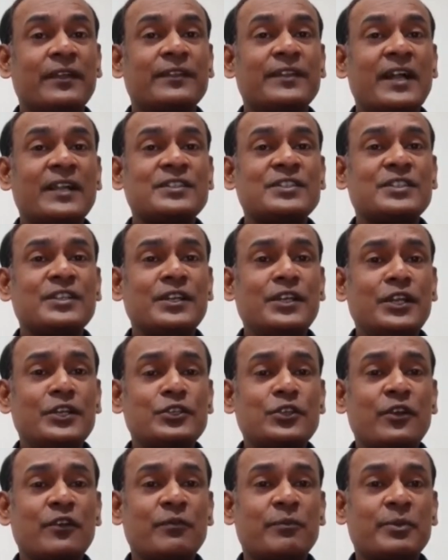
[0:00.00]
That's the
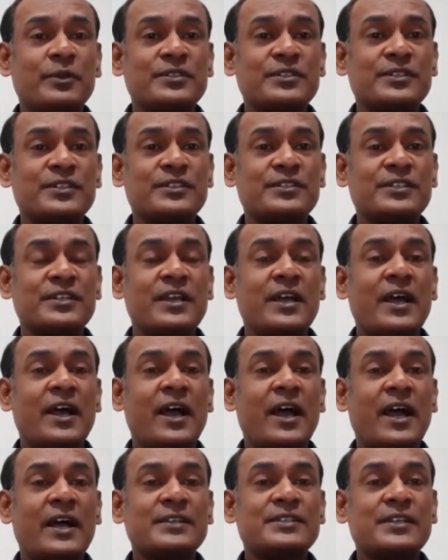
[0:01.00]
nature of business,
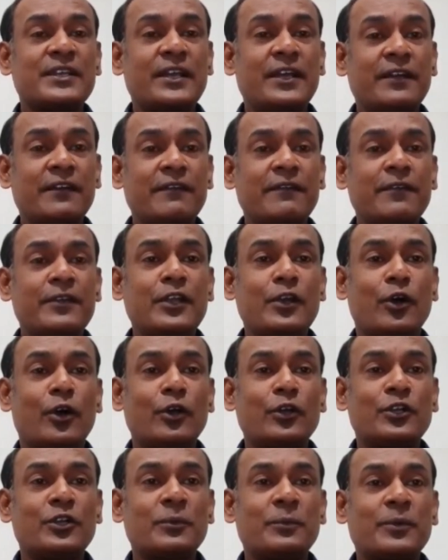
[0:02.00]
as every
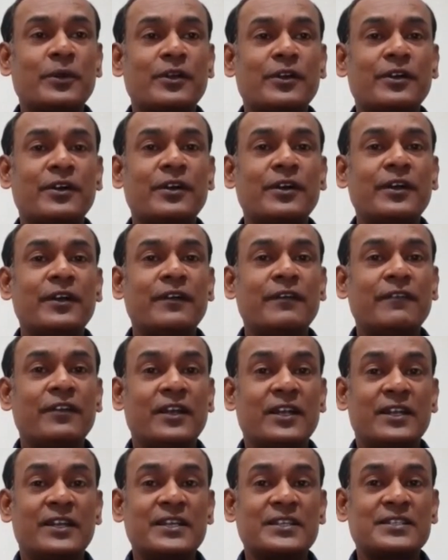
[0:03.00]
entrepreneur
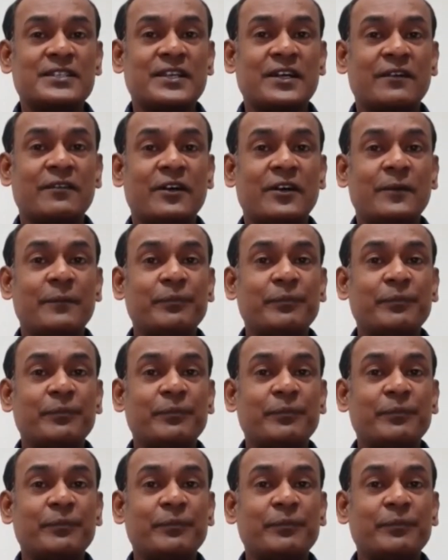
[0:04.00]
will discover.